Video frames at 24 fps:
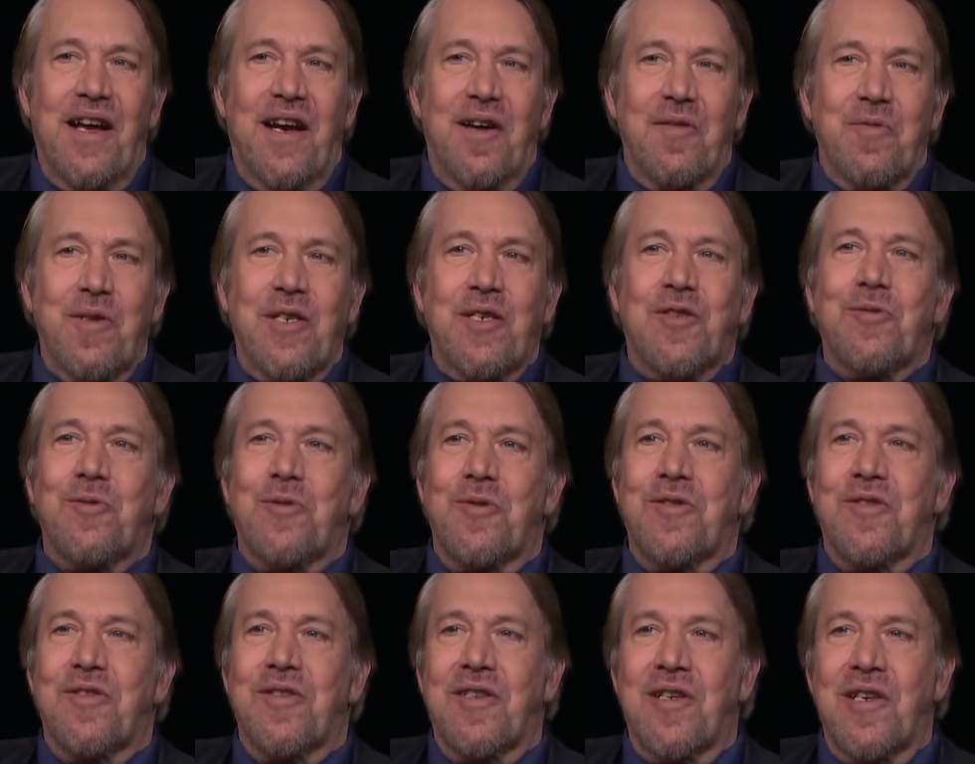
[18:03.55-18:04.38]

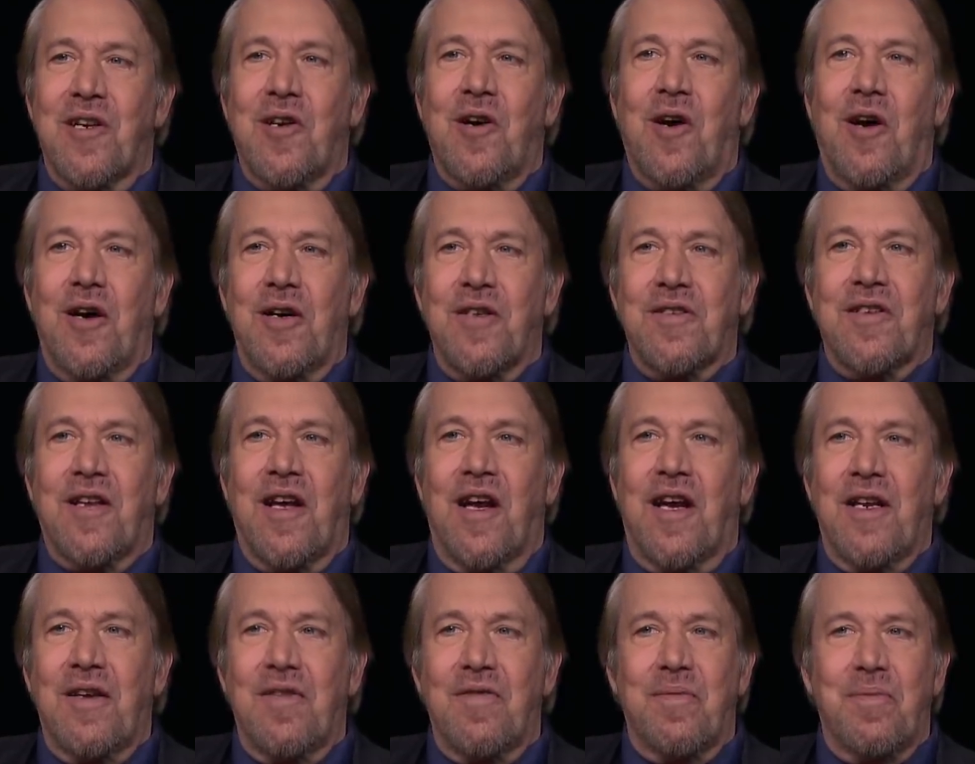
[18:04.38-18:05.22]
resources can cause
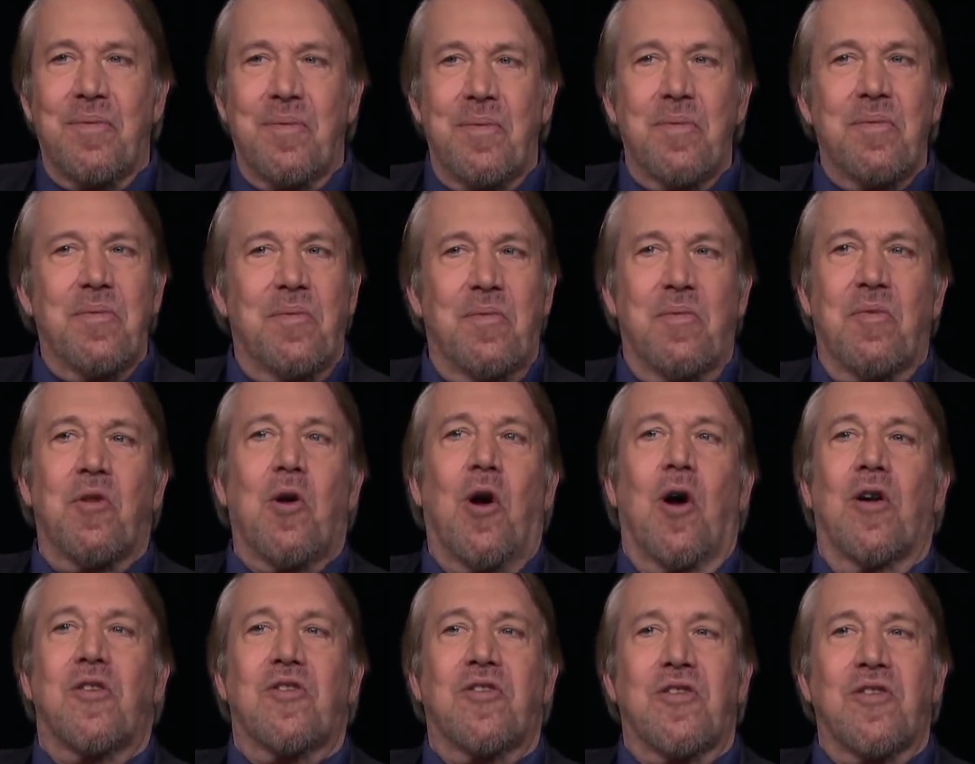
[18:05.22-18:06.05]
kind of
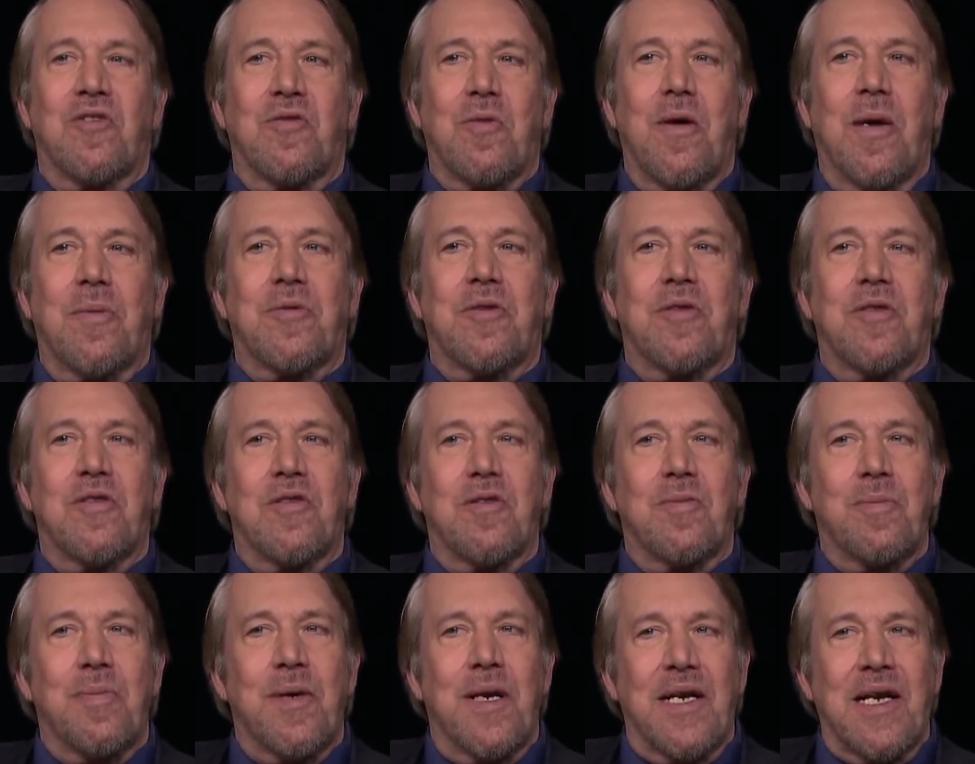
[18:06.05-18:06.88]
large
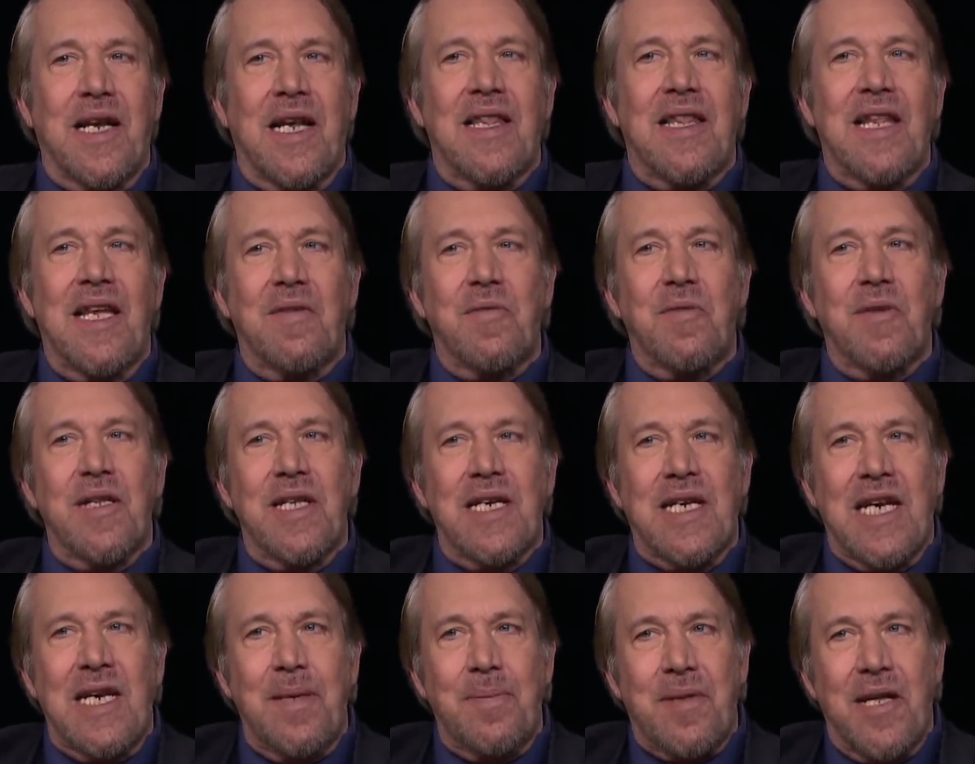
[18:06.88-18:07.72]
disruptions, but can they really
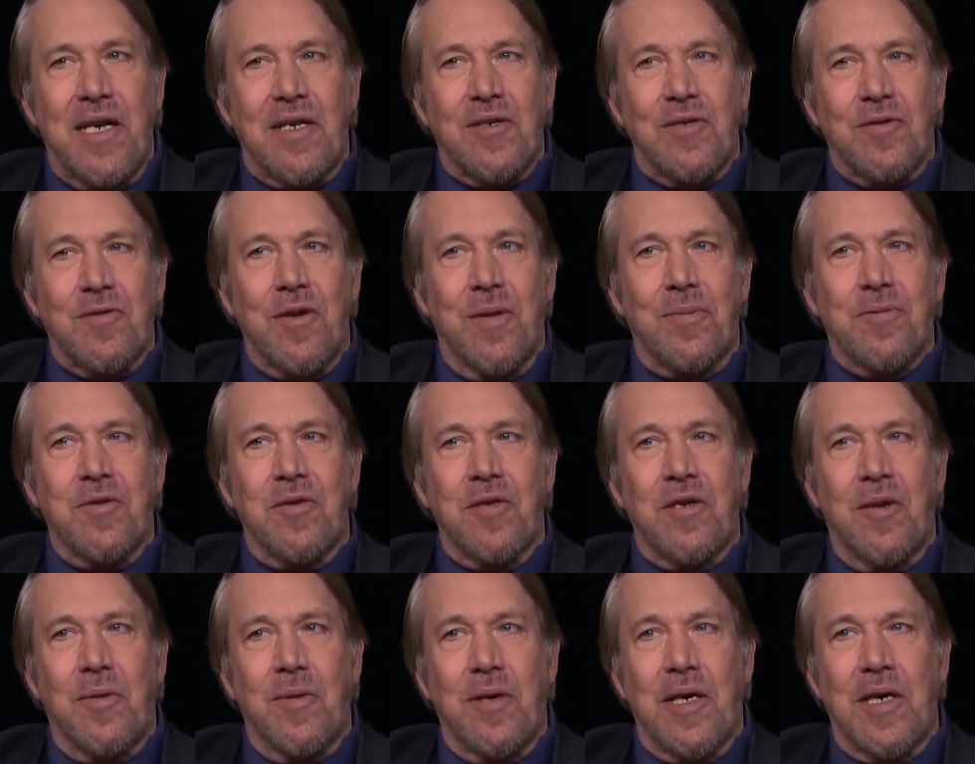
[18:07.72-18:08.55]
keep that disruption
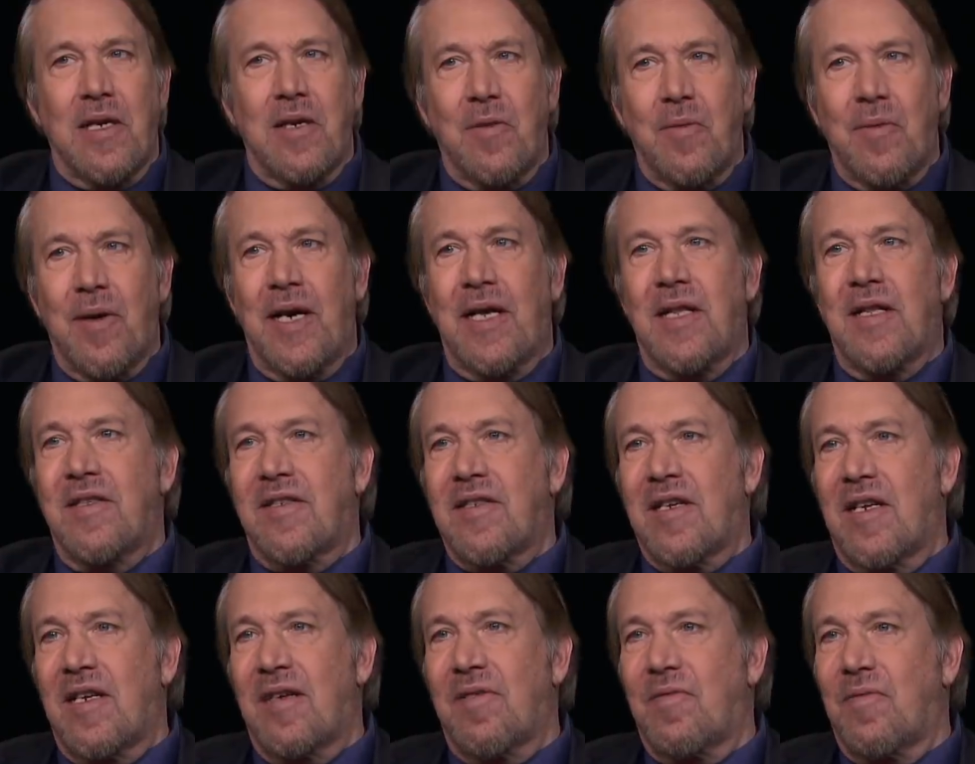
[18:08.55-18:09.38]
going in a way that's
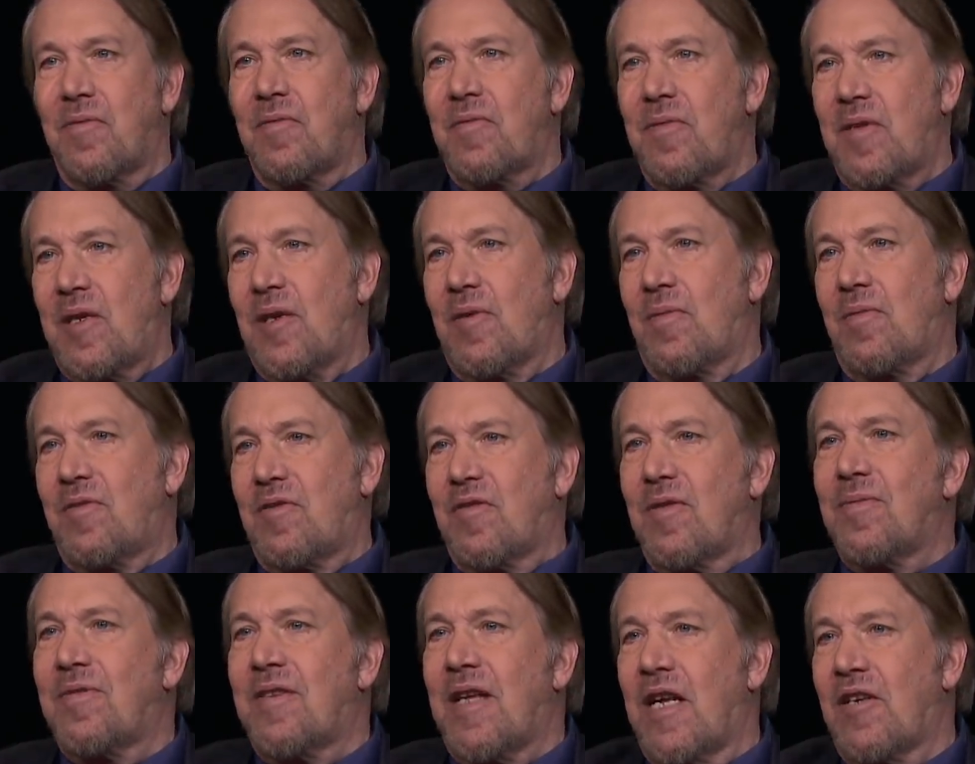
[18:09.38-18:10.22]
going to, you know,
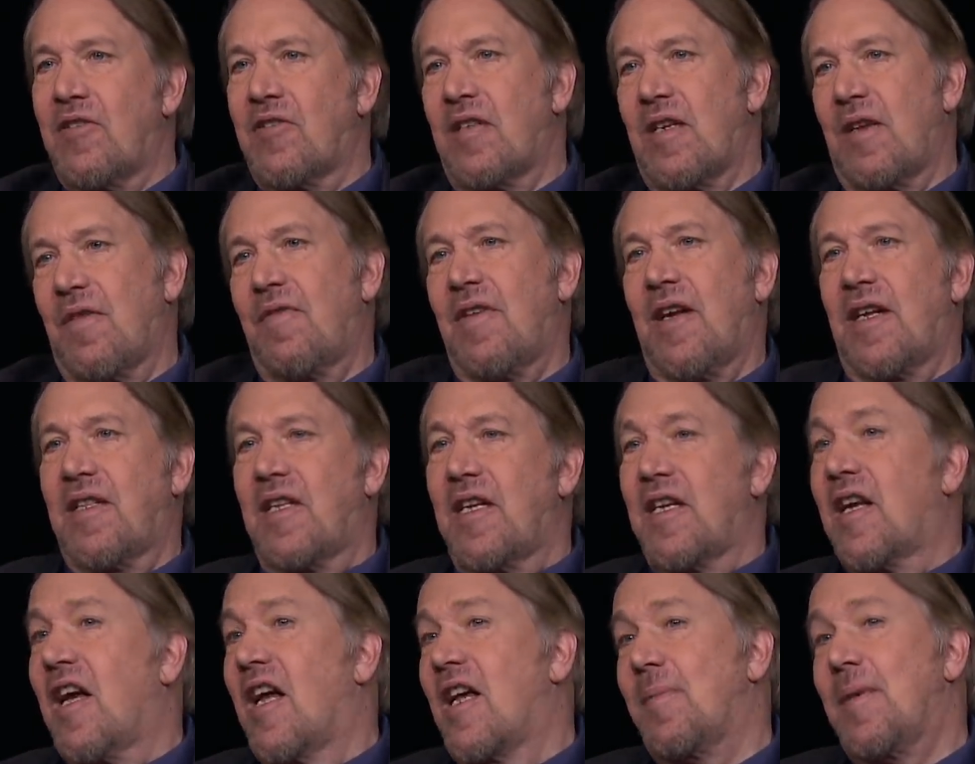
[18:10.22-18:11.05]
substantially affect the
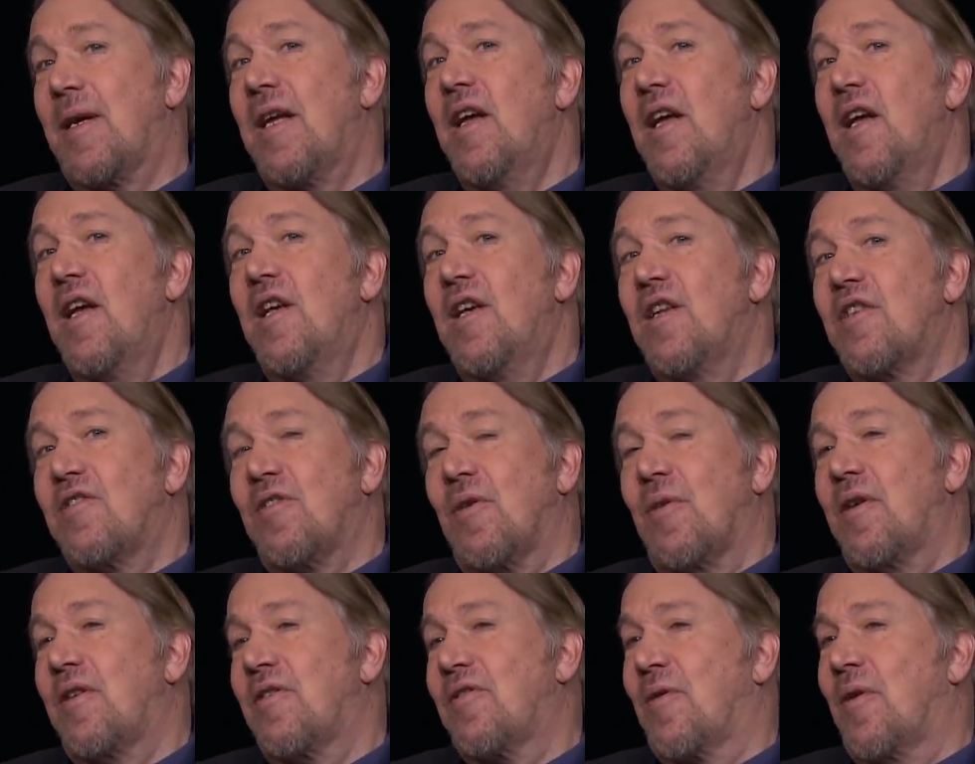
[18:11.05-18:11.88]
economy?
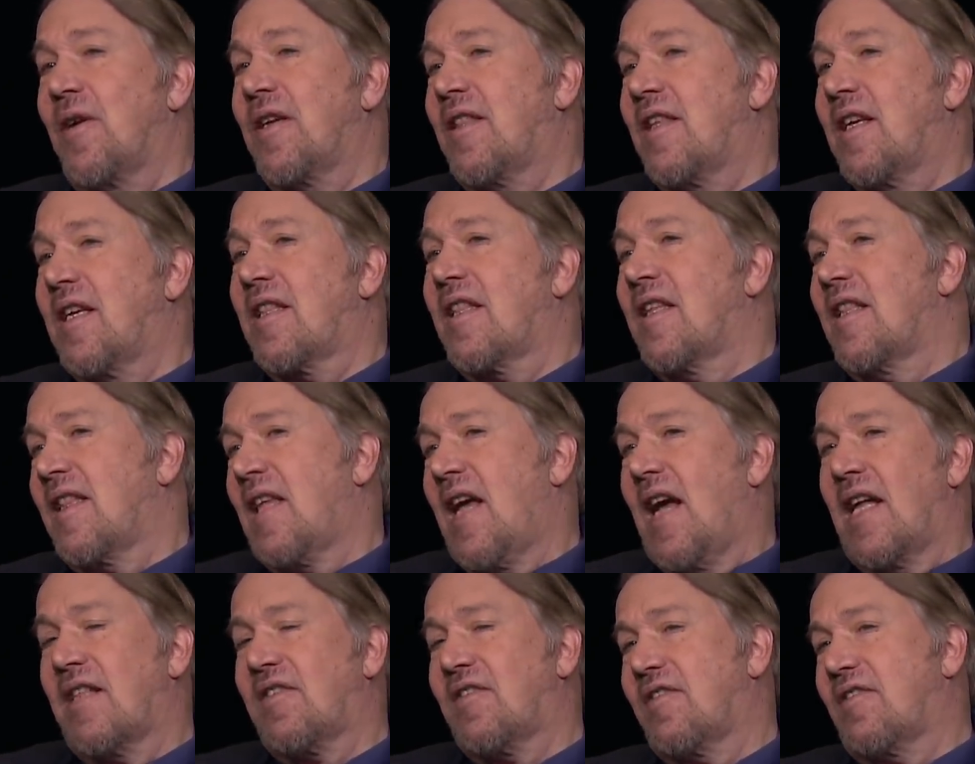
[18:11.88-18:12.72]
So I think
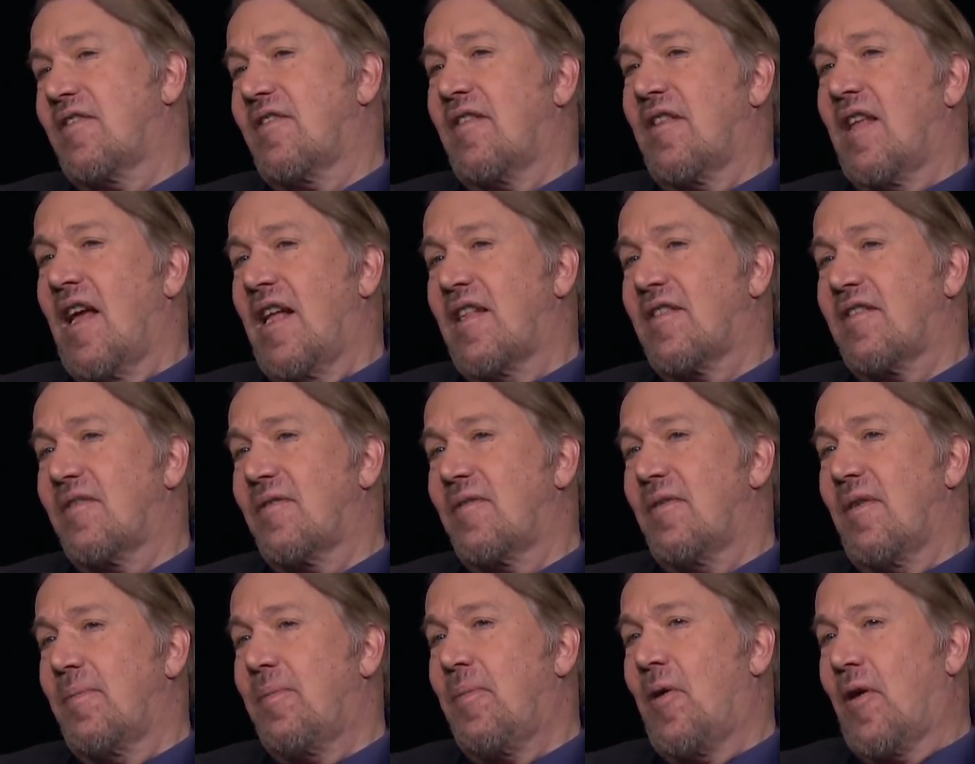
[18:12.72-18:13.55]
that's
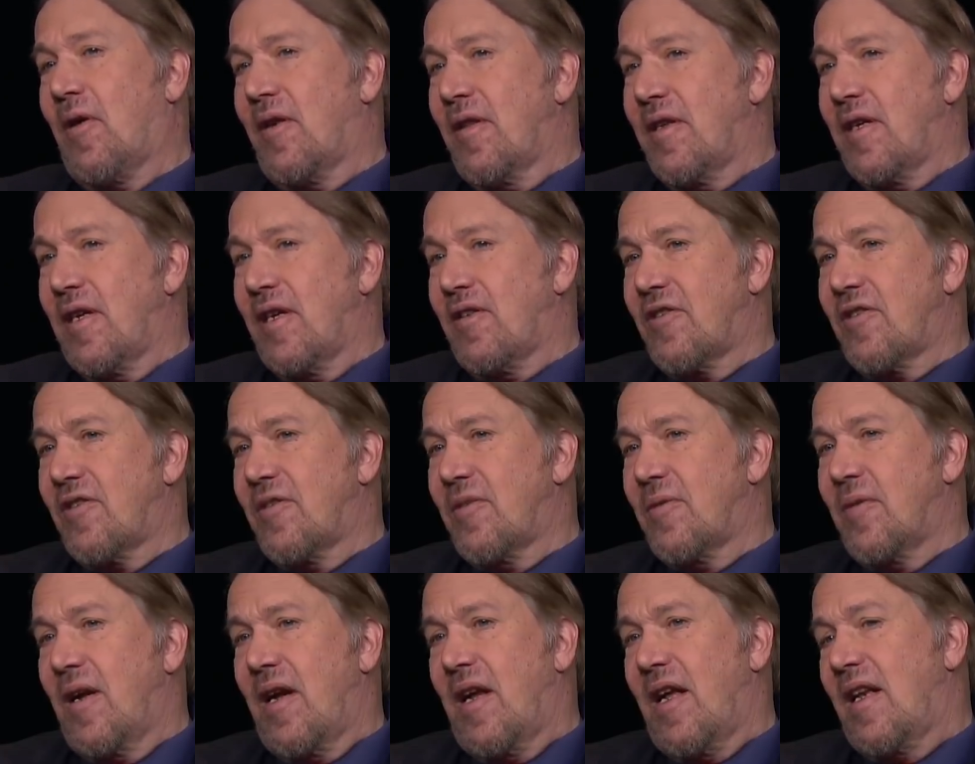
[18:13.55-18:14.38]
a part of the
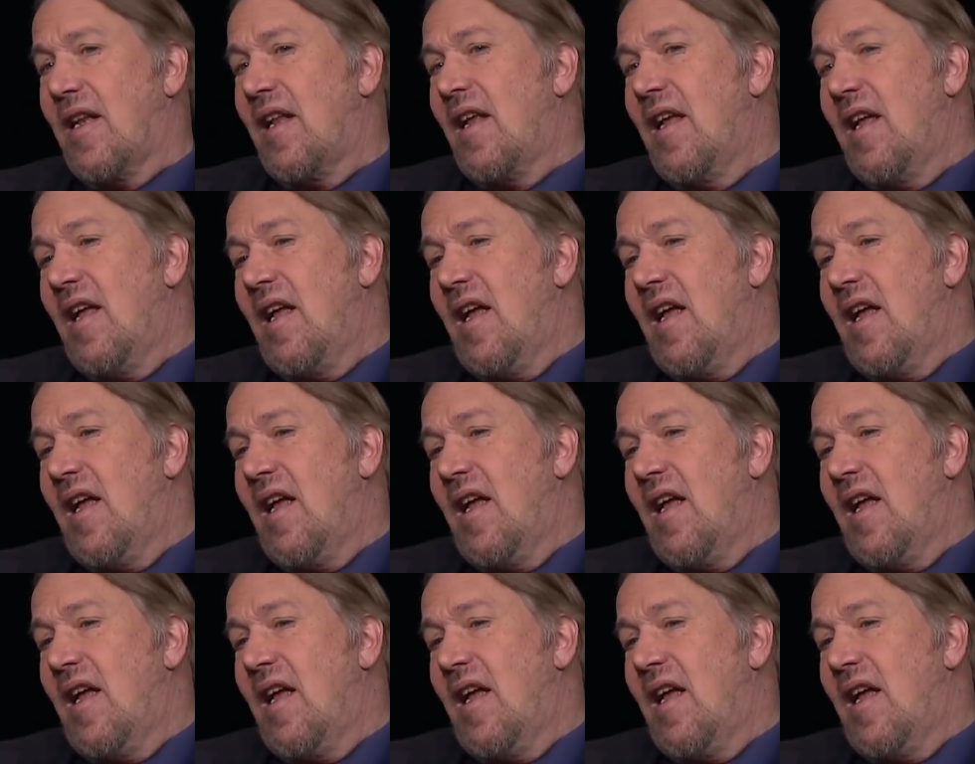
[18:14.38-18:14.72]
issue. And,